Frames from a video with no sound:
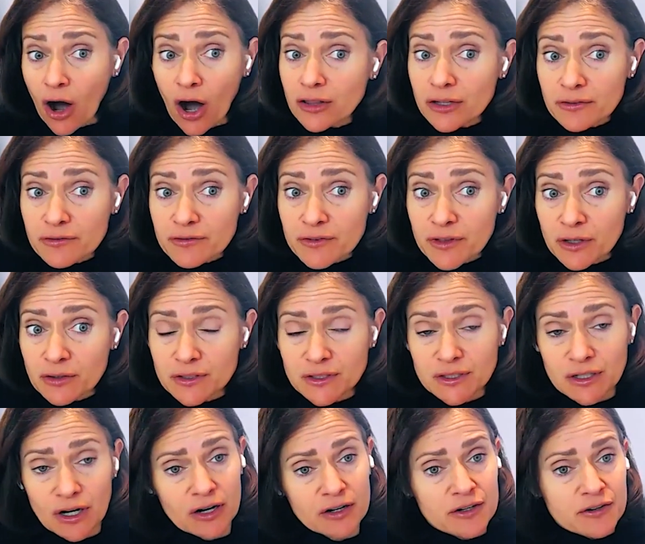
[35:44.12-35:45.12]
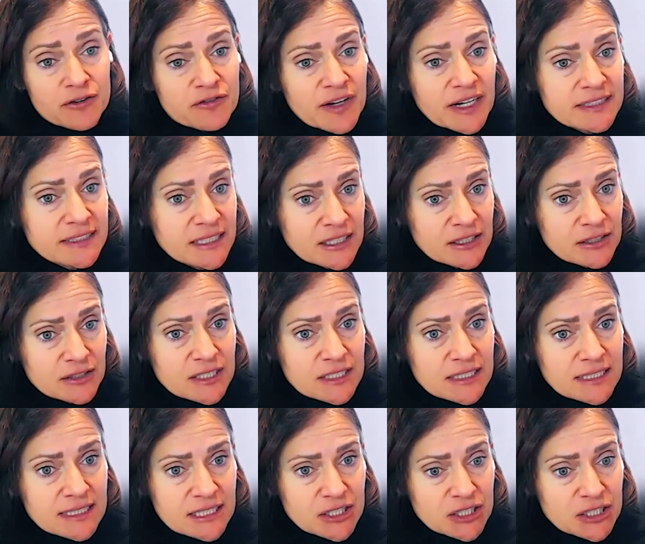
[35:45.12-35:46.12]
all of those are affecting your
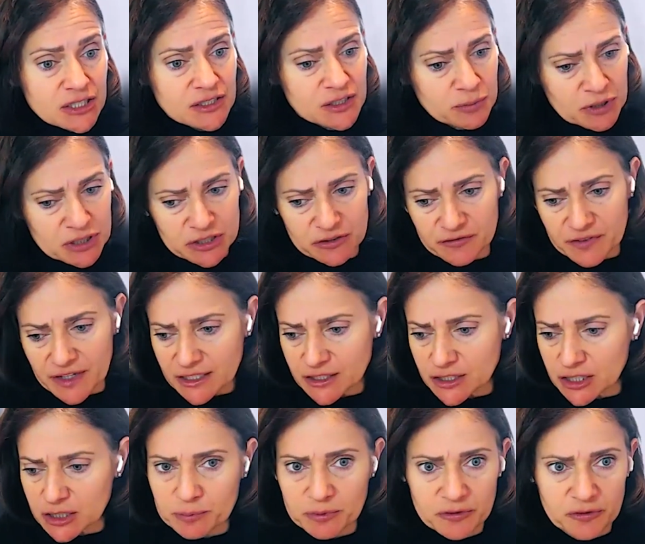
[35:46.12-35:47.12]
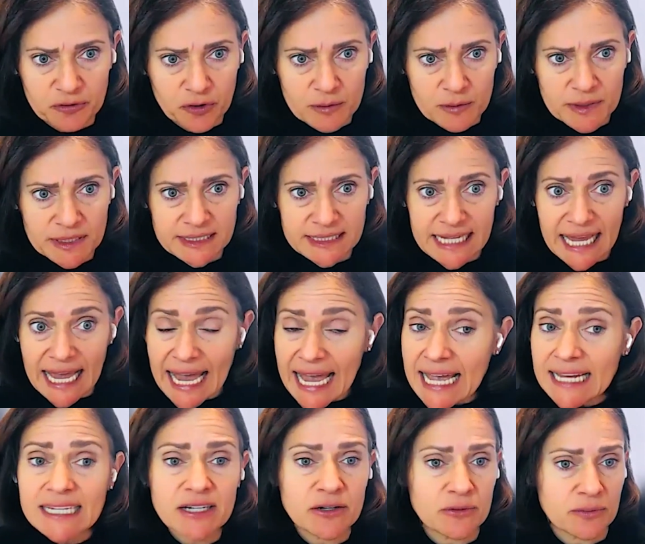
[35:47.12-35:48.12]
decisions, which affect your performance
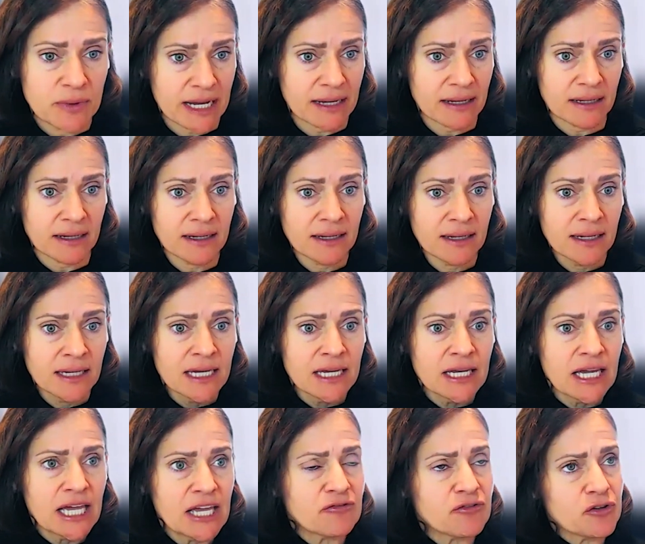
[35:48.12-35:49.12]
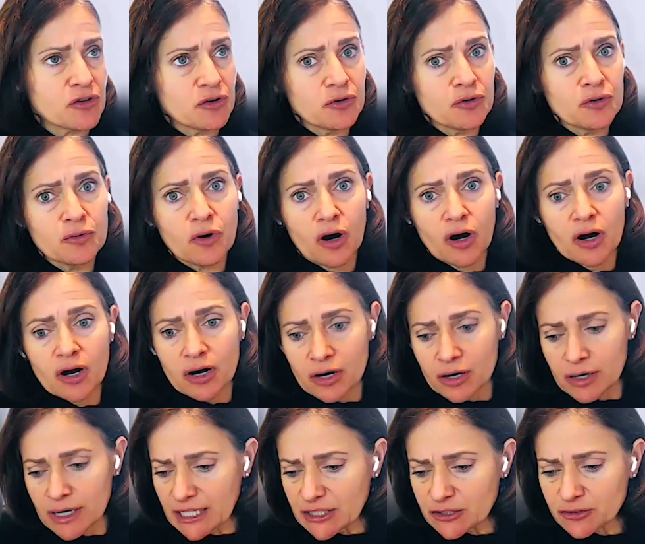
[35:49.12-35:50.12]
anyway. If you
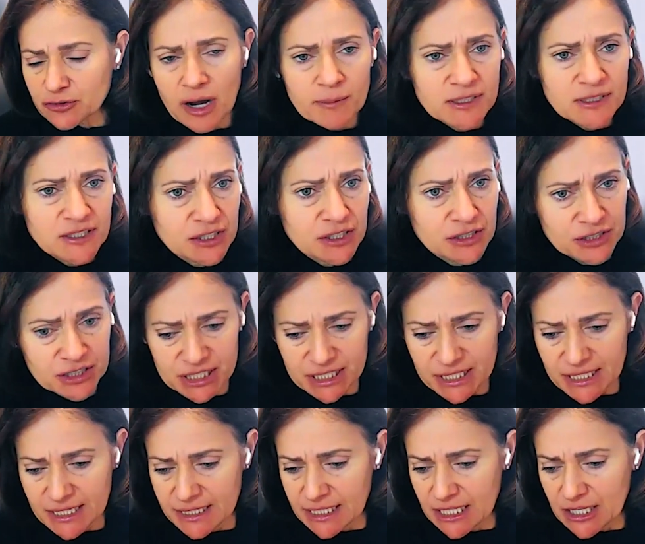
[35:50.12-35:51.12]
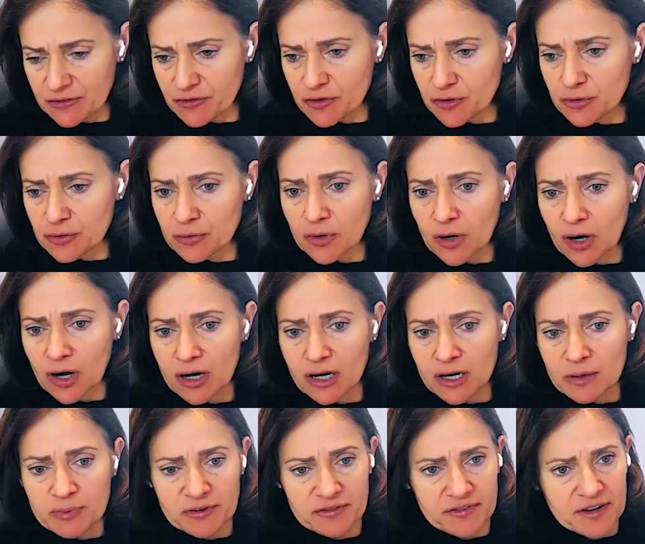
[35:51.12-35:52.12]
are a trauma surgeon, if you
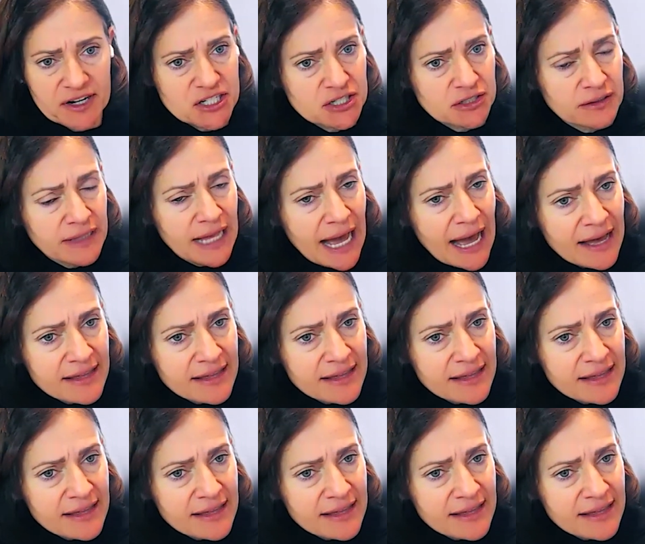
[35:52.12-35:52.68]
are a professional